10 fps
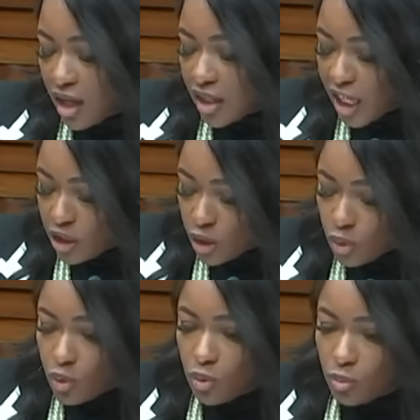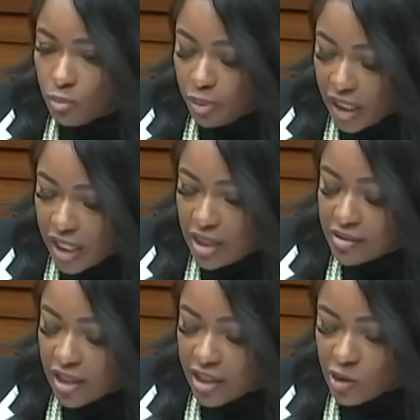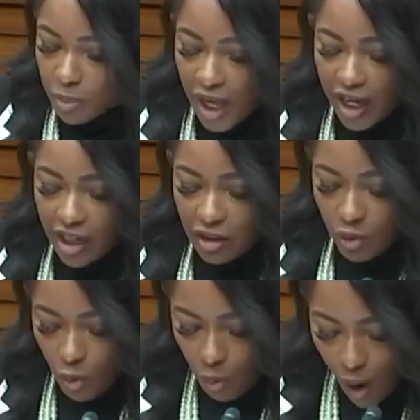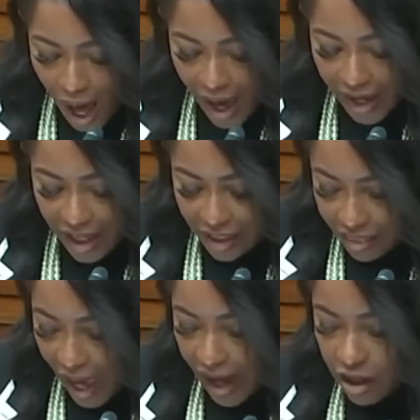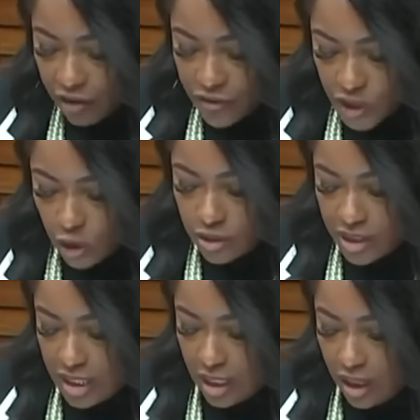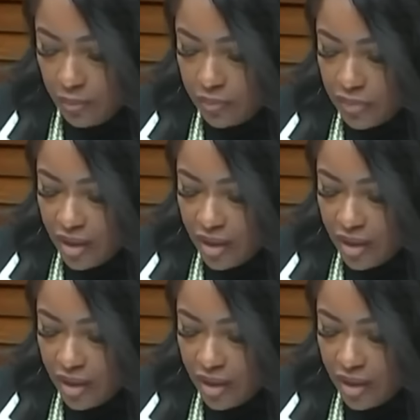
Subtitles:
Can you please explain why a lack of certainty